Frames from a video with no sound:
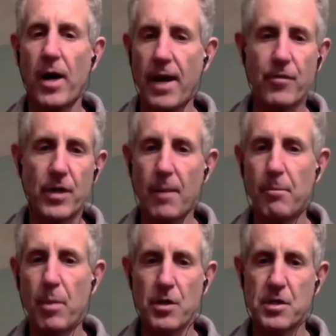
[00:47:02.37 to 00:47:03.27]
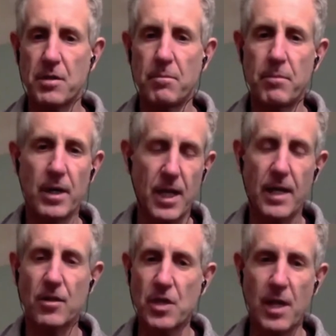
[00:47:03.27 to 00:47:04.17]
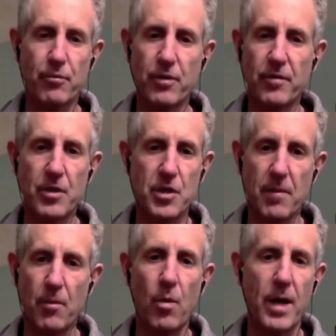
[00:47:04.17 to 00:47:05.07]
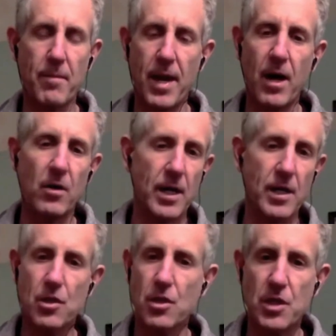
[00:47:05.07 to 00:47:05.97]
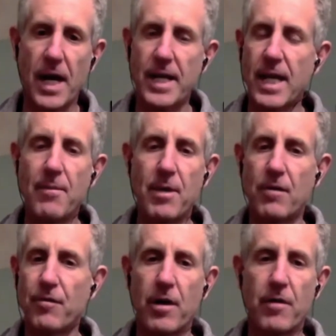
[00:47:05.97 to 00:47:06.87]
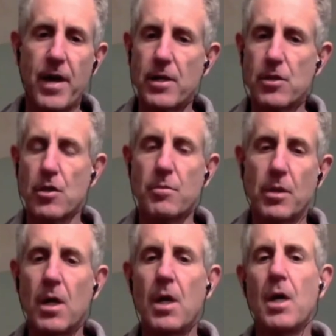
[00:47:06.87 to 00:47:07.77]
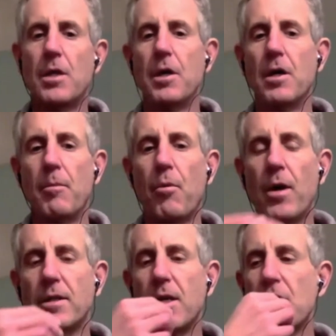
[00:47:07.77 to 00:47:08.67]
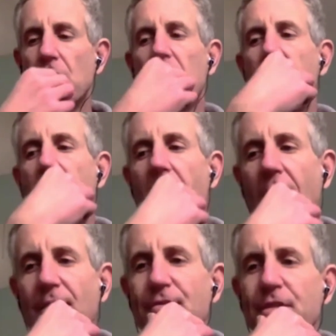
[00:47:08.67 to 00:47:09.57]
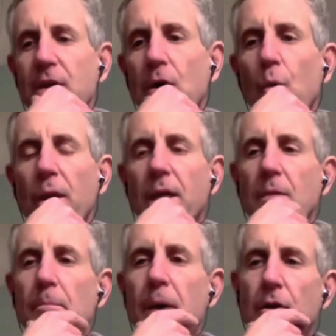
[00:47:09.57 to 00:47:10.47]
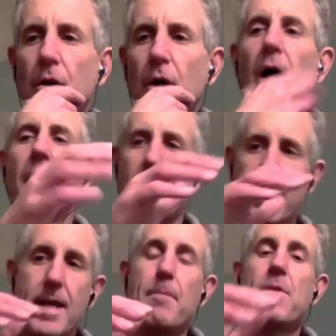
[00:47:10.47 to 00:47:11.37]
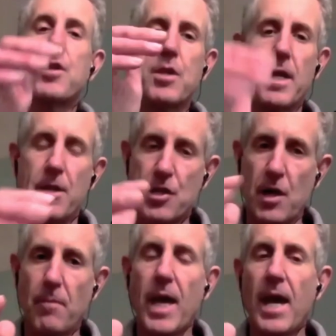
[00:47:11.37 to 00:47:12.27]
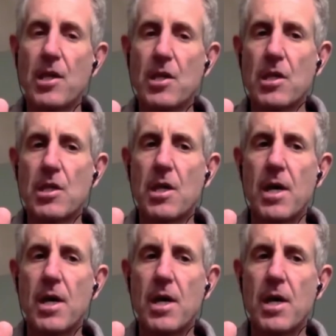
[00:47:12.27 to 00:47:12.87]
I ever got busted. Again, because I'm privileged and I'm a white male, and that society gave me unfair advantages. But the point is, I feel we can better, in some cases,